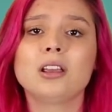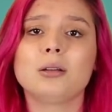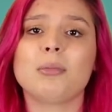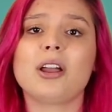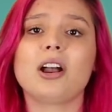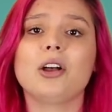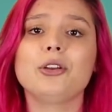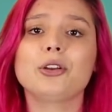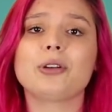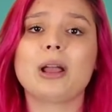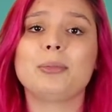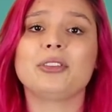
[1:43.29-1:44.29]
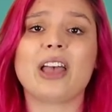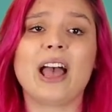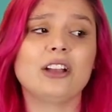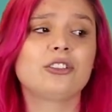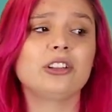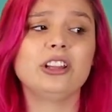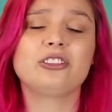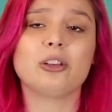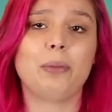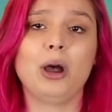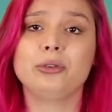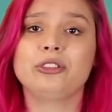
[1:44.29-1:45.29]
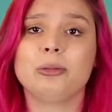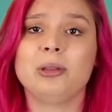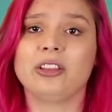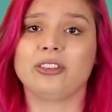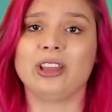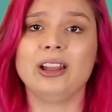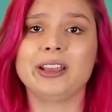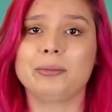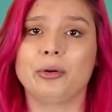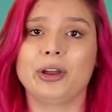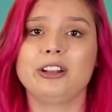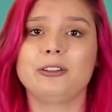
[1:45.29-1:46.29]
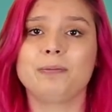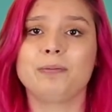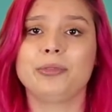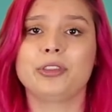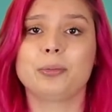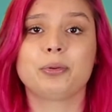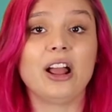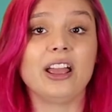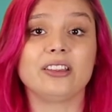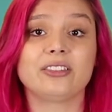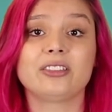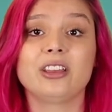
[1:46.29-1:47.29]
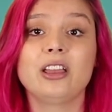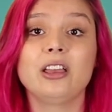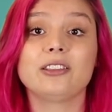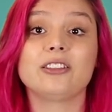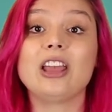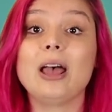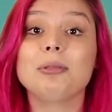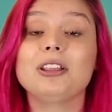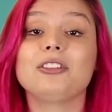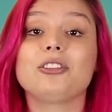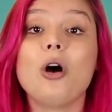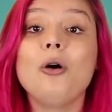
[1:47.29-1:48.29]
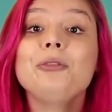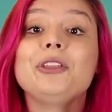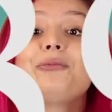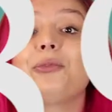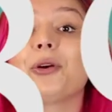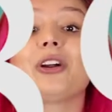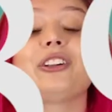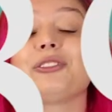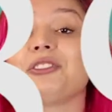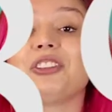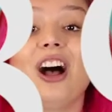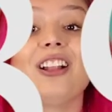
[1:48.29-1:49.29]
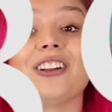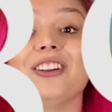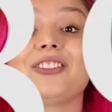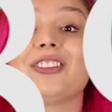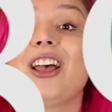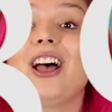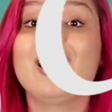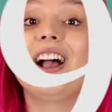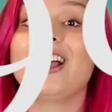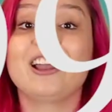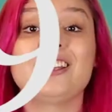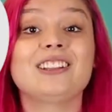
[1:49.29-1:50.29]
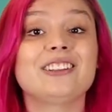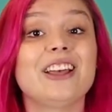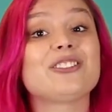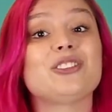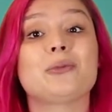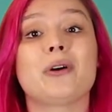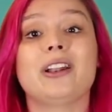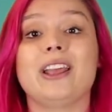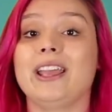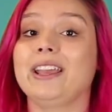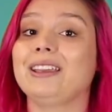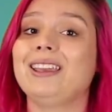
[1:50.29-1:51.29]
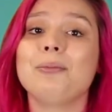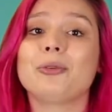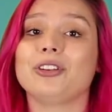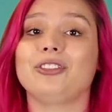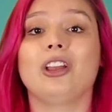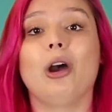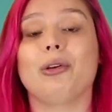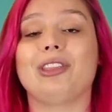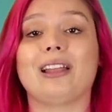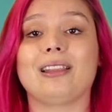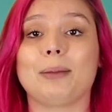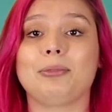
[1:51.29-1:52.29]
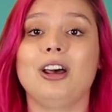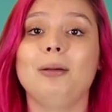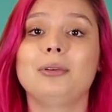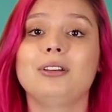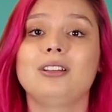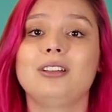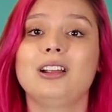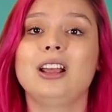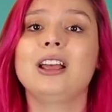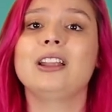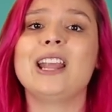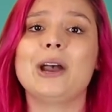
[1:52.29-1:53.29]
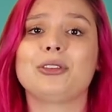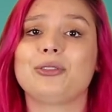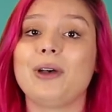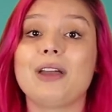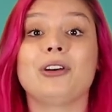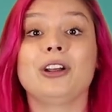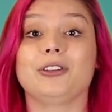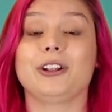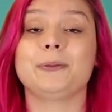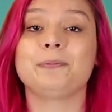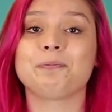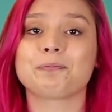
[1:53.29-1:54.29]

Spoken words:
My other gripe is actually supposed to be the selling point. The price. The tablet is only $400, unless you want a keyboard to go with that laptop. Now it's $500.